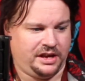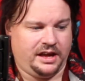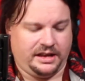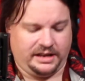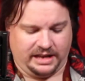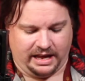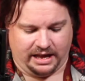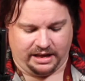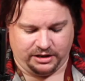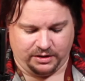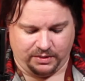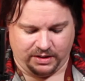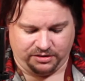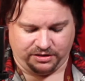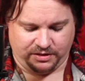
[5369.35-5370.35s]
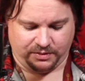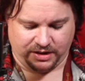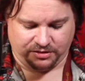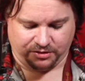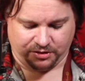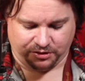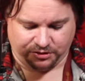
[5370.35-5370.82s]
Yeah, US
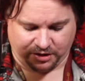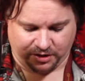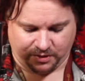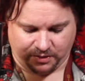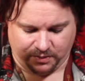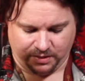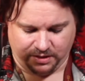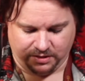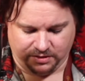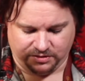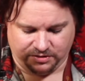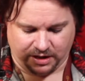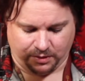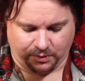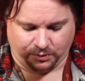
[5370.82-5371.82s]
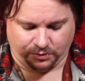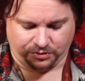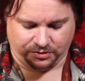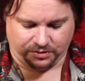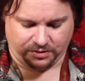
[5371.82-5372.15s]
Costco sells.